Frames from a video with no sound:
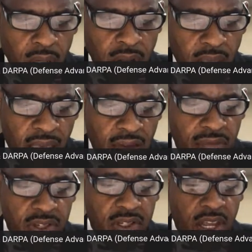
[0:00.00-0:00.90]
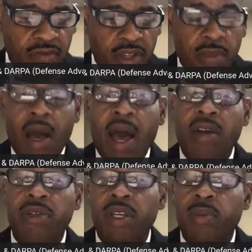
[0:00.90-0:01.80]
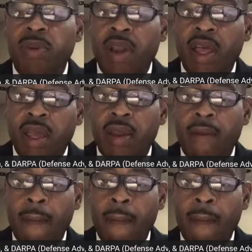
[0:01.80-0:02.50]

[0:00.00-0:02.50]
they have a safety monitoring plan.